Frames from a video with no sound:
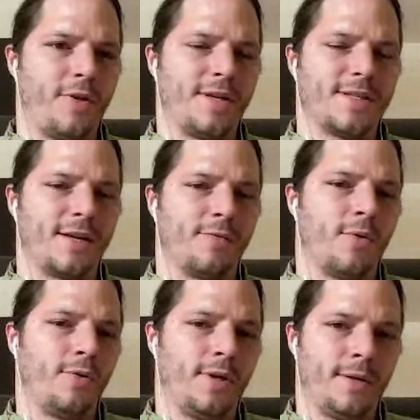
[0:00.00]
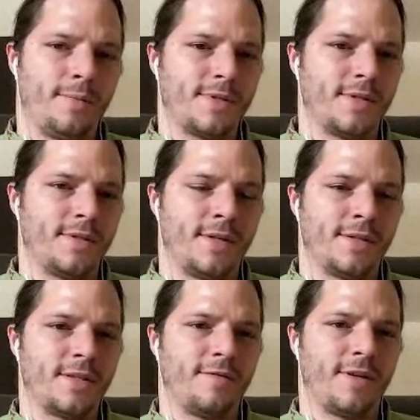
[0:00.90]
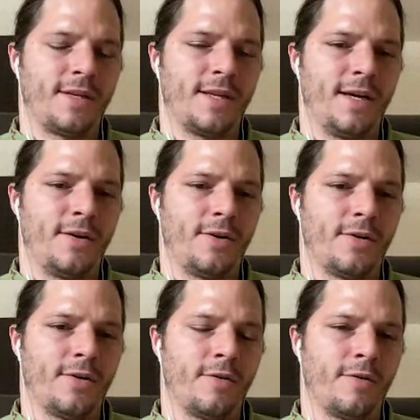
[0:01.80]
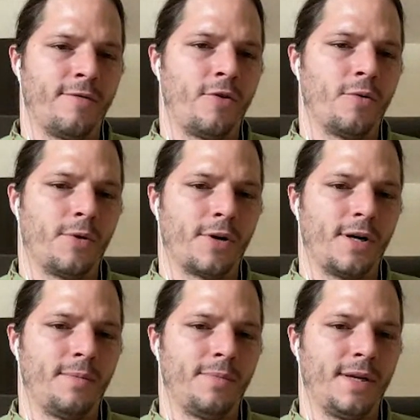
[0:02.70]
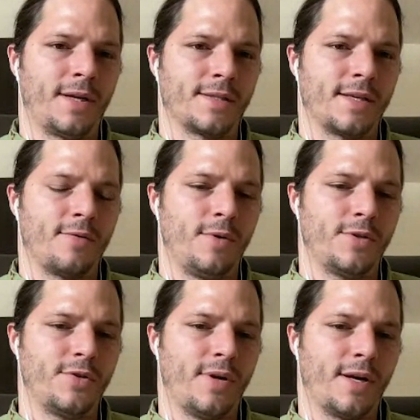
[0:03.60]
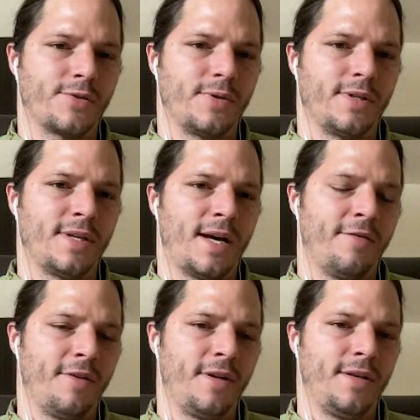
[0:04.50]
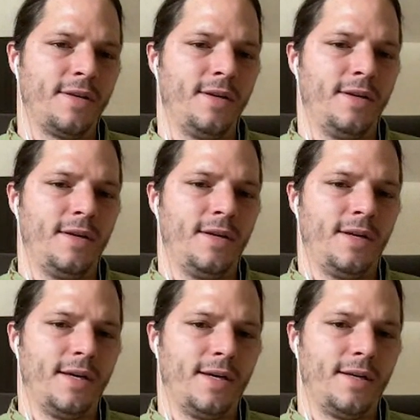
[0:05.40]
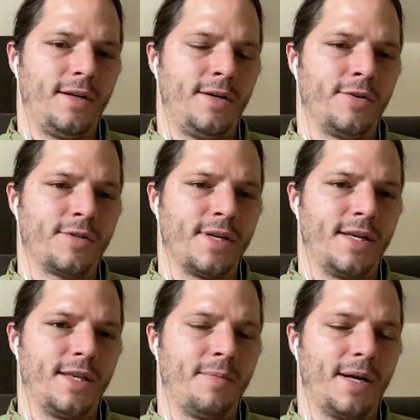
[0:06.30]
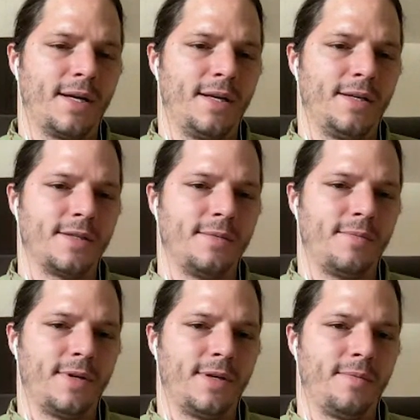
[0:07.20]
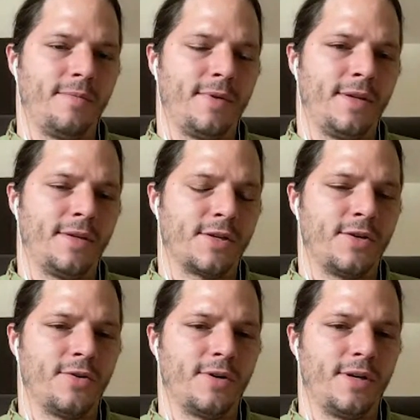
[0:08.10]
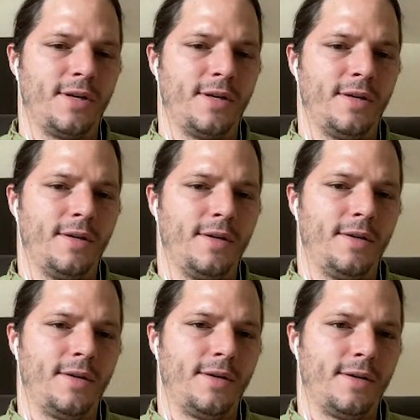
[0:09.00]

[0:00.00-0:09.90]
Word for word: you know, things like roll ups and, and stuff like that are, are, are, far more complex. That once you actually dive in and understand the mechanism um, and the security